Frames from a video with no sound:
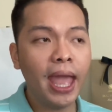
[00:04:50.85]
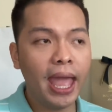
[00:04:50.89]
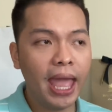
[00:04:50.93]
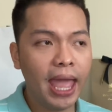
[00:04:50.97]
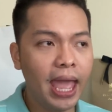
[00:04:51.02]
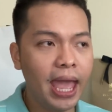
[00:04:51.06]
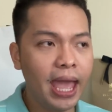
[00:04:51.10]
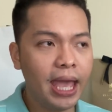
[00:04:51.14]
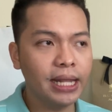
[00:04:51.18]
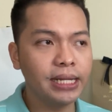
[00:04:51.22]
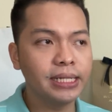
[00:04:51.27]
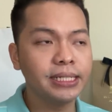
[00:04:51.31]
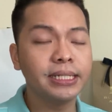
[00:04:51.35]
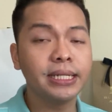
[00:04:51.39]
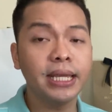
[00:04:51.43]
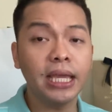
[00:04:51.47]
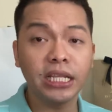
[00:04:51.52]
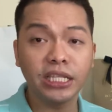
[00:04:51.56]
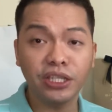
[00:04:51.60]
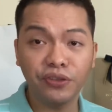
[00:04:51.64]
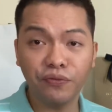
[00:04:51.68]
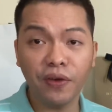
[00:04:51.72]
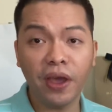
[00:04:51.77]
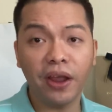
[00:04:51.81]
And
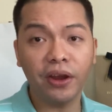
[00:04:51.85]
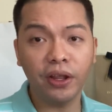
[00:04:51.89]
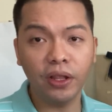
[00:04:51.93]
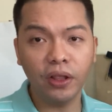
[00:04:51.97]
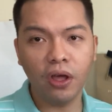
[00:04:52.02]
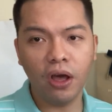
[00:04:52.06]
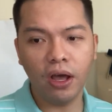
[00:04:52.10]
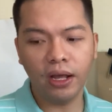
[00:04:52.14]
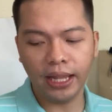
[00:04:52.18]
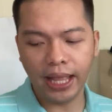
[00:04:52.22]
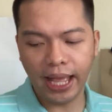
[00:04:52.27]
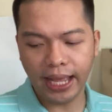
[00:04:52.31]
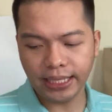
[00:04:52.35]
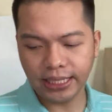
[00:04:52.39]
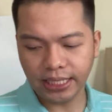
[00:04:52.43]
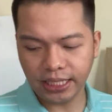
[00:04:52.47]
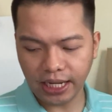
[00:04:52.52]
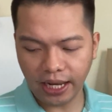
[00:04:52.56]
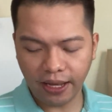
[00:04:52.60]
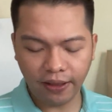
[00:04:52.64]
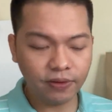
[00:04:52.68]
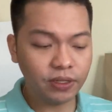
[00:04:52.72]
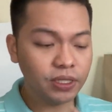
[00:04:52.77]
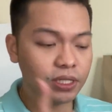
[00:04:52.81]
it's very long
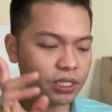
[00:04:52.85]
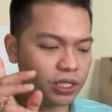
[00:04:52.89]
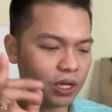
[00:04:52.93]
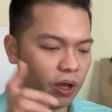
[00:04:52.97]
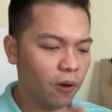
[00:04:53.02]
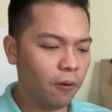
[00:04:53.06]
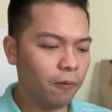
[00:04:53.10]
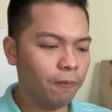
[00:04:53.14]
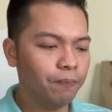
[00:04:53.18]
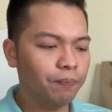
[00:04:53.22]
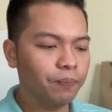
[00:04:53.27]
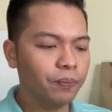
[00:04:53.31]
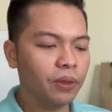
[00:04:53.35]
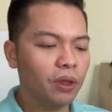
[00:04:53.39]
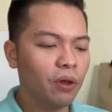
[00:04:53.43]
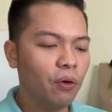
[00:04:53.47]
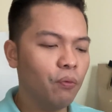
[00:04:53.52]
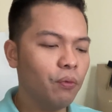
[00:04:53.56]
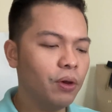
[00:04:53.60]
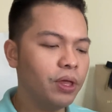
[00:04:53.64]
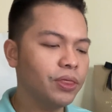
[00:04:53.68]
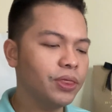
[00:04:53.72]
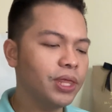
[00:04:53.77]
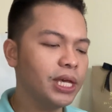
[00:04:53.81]
lasting. So
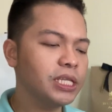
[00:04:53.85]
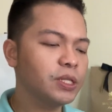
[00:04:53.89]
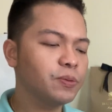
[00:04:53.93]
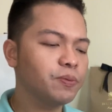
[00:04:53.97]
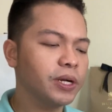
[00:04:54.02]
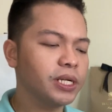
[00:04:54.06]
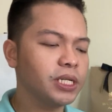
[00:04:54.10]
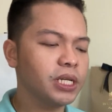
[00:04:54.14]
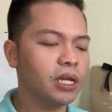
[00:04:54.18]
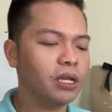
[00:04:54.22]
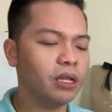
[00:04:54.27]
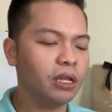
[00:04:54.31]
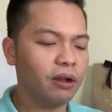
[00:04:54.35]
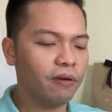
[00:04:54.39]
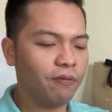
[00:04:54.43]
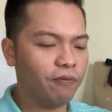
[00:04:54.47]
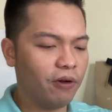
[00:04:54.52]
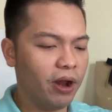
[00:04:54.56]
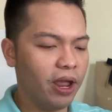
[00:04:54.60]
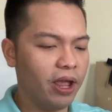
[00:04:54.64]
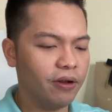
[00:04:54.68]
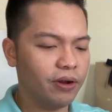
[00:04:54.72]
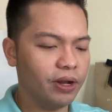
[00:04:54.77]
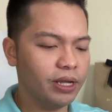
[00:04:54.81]
with this particular
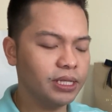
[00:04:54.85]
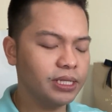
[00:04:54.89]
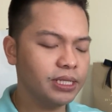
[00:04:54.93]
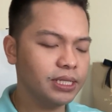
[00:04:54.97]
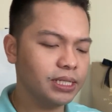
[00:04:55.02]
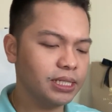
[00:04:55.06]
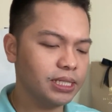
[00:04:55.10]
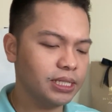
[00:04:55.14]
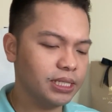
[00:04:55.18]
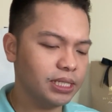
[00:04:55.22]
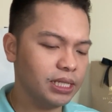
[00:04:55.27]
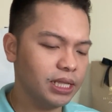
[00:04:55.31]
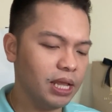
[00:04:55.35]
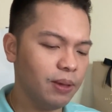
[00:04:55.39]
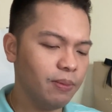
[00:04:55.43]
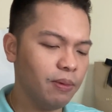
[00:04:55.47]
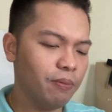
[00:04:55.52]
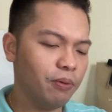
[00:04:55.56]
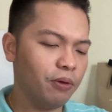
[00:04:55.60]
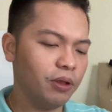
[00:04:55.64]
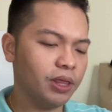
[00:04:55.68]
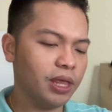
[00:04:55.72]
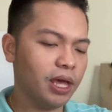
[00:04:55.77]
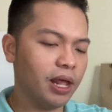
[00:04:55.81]
fragrance, let me
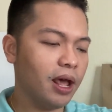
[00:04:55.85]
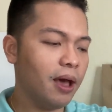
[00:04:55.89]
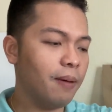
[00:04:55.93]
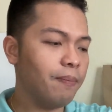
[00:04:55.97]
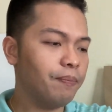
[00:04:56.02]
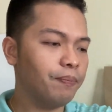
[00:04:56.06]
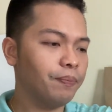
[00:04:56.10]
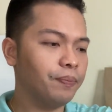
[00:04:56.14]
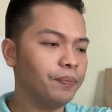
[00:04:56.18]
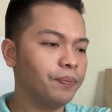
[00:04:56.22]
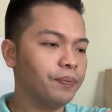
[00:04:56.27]
put that up.